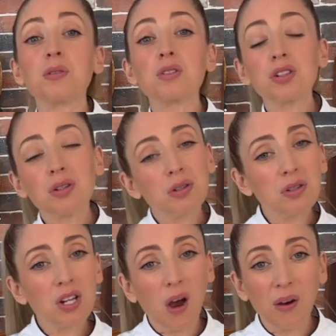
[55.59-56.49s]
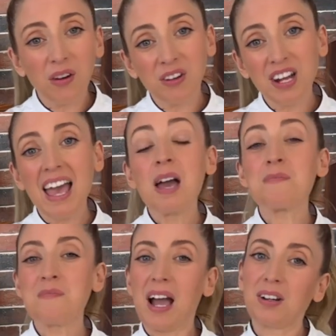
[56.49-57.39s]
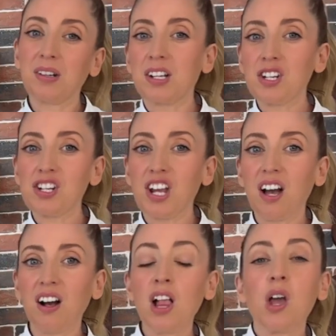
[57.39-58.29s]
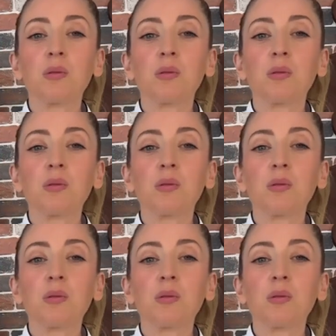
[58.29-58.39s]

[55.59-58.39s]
two-tone macaron shell,